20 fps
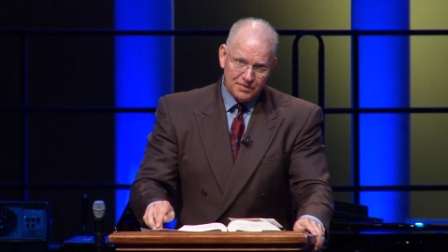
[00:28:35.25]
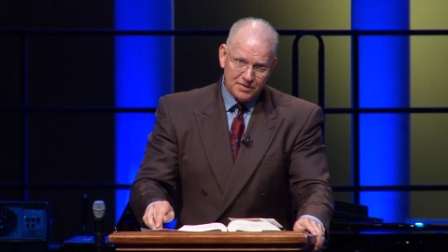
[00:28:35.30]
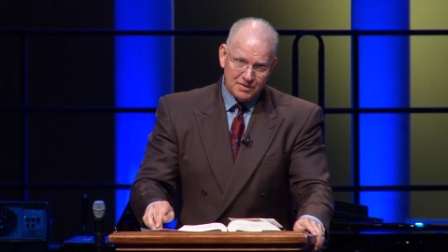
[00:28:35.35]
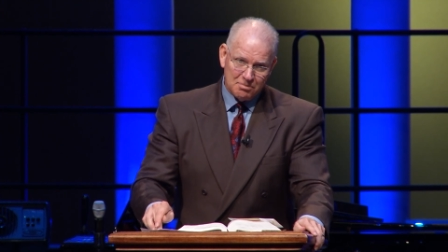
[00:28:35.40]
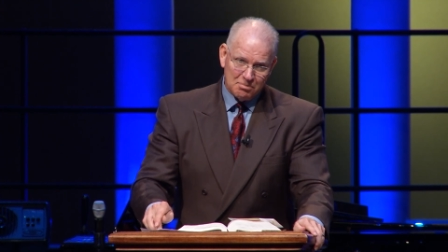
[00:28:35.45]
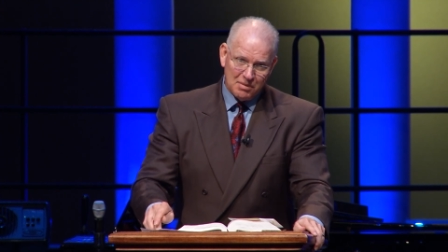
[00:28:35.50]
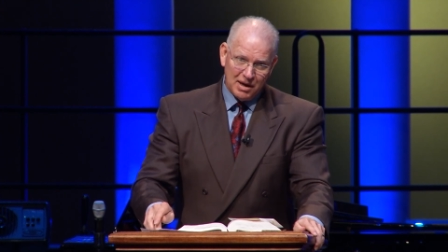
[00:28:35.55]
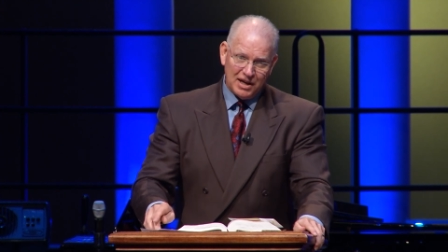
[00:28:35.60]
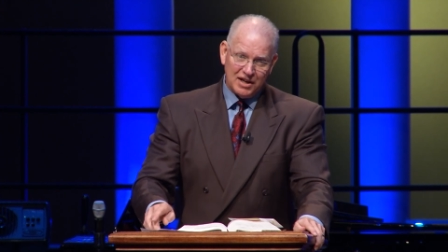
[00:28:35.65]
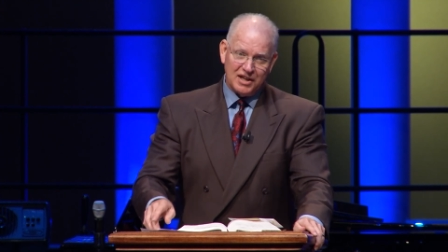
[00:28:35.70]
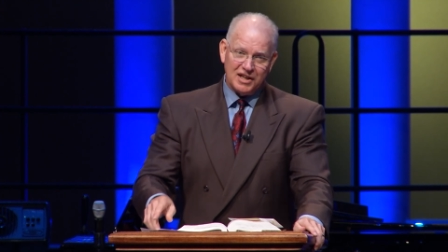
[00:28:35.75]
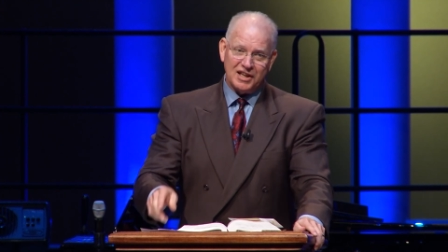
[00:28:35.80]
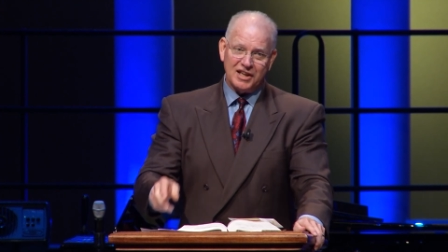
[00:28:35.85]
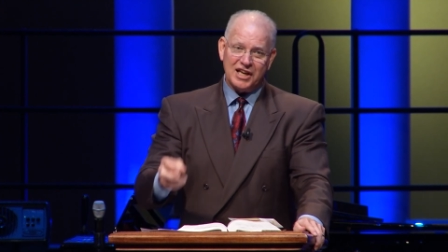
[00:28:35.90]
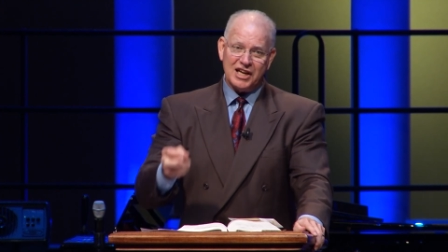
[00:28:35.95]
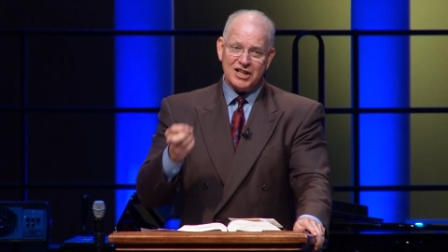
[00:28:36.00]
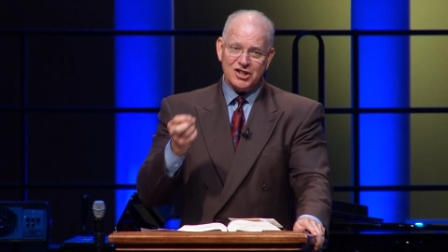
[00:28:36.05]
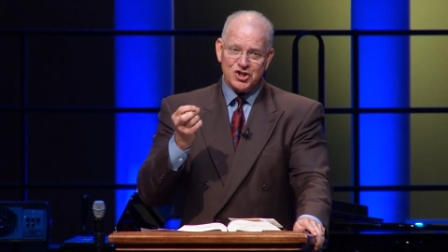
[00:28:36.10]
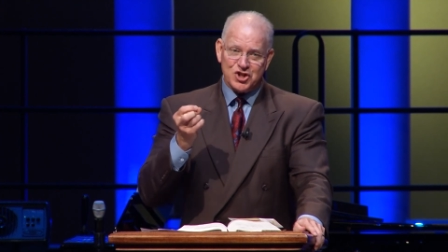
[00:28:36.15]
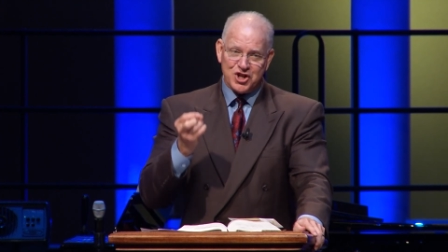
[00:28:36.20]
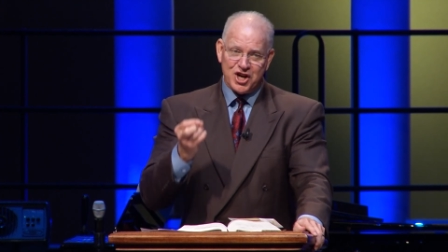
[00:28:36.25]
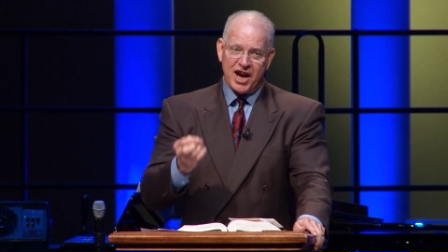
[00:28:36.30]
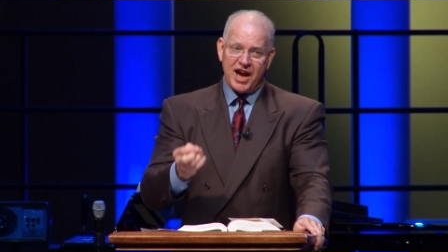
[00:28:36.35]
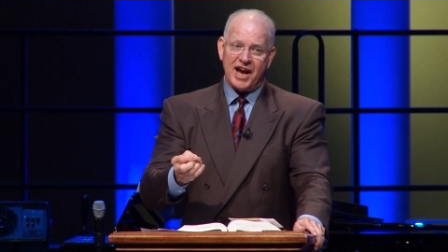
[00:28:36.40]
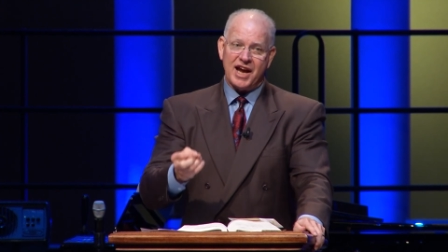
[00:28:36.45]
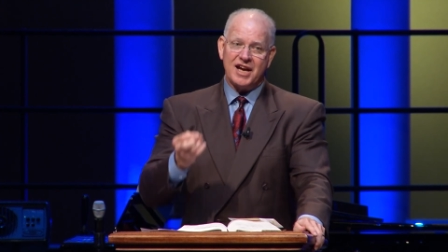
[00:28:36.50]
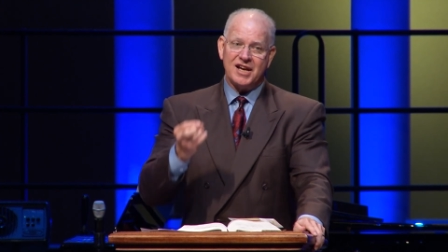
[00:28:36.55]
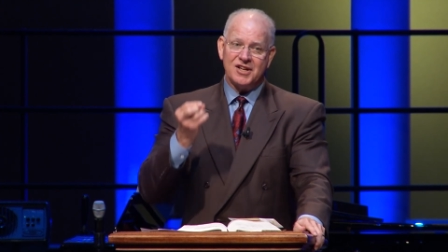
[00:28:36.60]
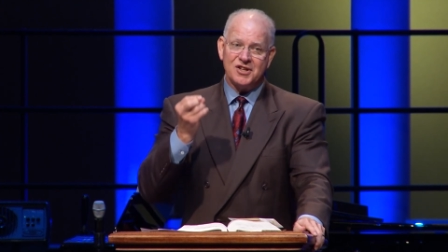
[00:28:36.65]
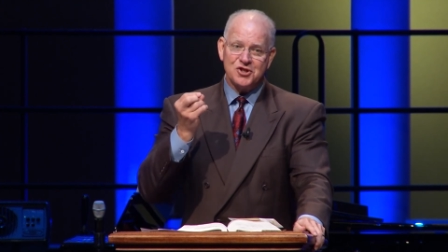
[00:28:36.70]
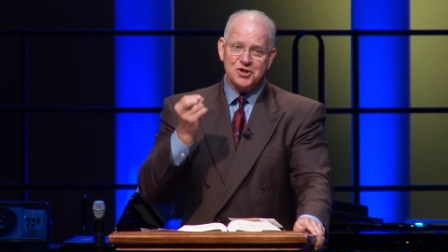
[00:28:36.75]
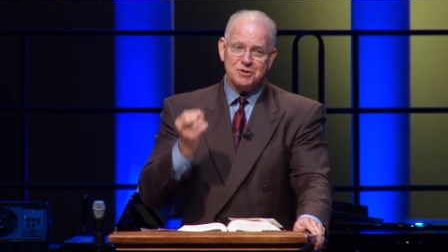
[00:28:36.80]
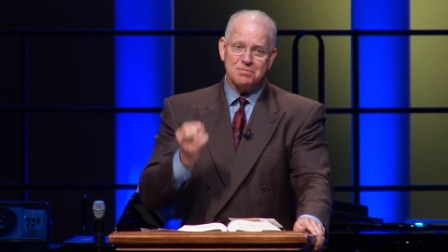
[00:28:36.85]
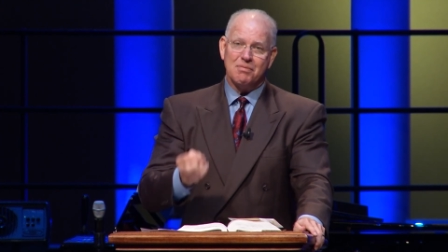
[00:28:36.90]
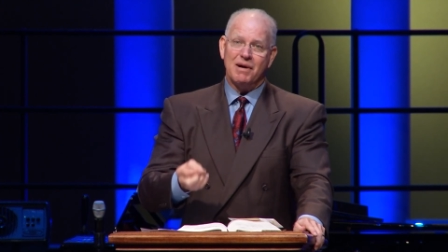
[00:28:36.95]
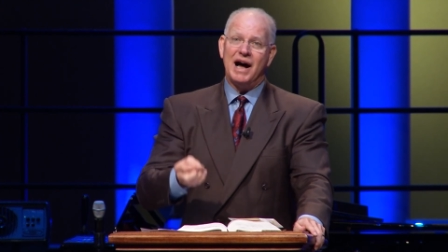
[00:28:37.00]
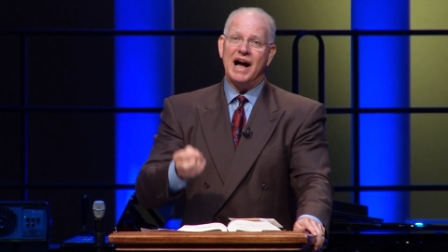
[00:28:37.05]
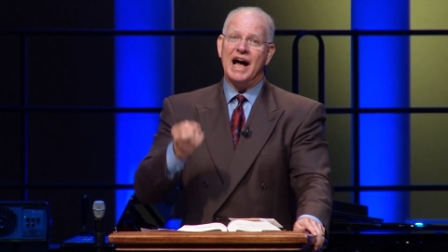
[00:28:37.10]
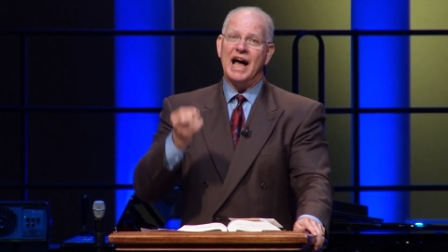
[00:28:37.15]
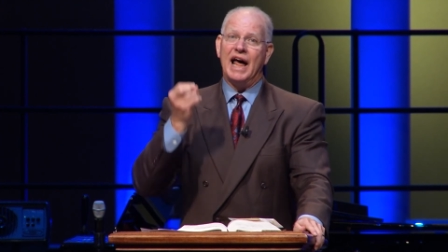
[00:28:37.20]
Meaning, he changed
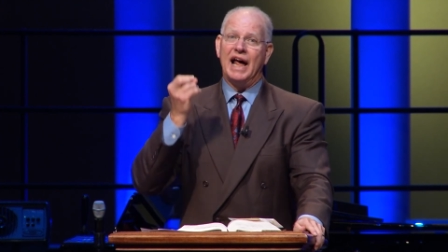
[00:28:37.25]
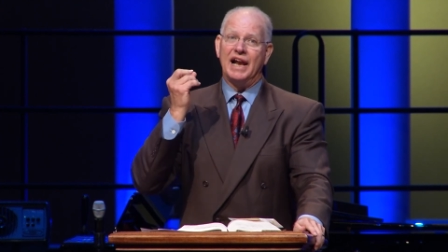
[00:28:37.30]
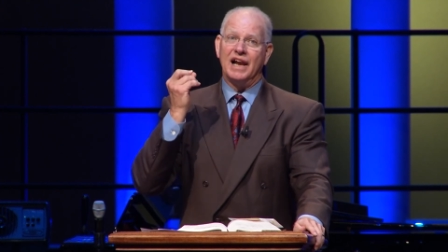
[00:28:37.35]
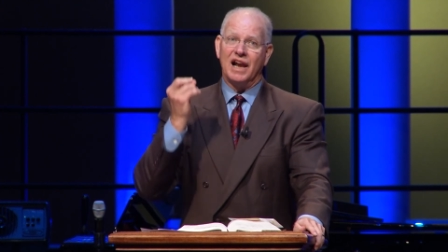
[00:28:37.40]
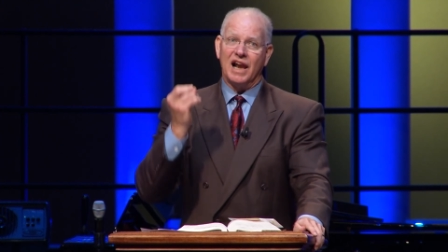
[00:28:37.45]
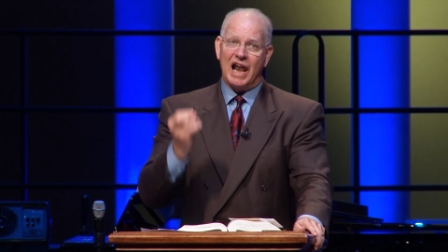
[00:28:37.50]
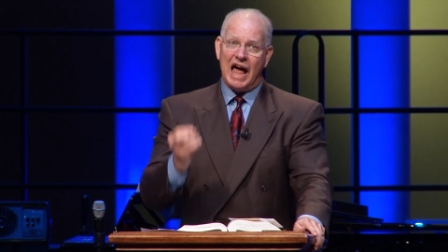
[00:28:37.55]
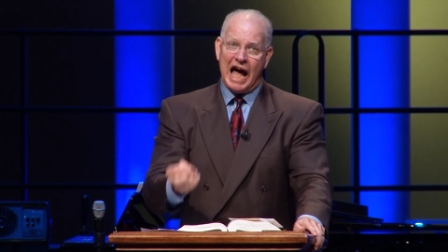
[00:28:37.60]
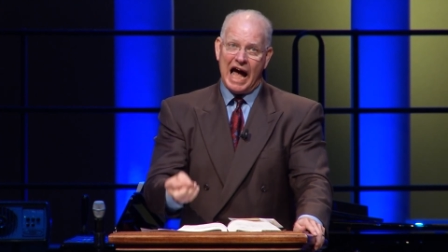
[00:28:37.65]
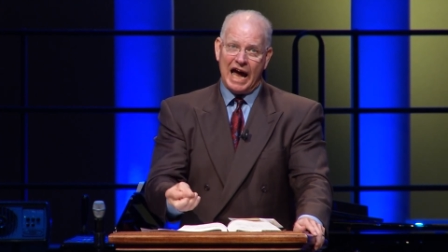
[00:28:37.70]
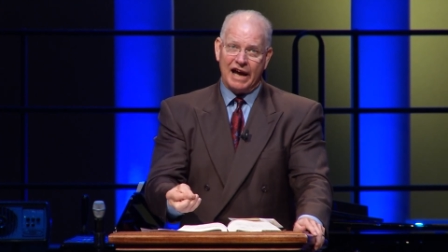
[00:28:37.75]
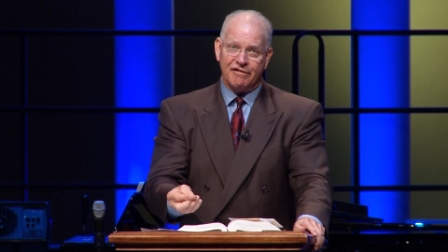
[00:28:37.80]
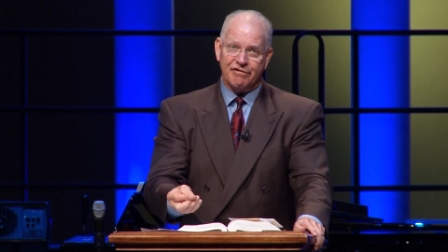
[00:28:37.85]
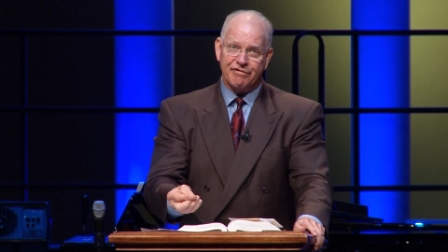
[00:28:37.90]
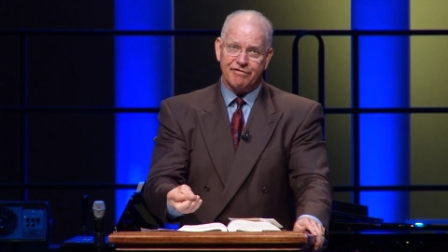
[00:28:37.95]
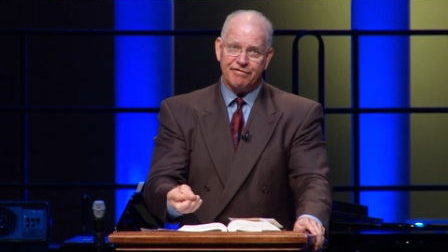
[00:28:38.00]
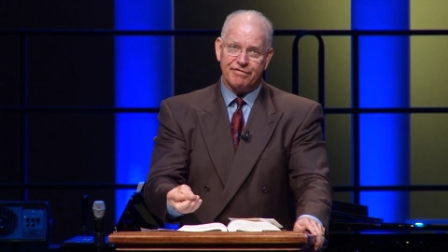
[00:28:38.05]
my life.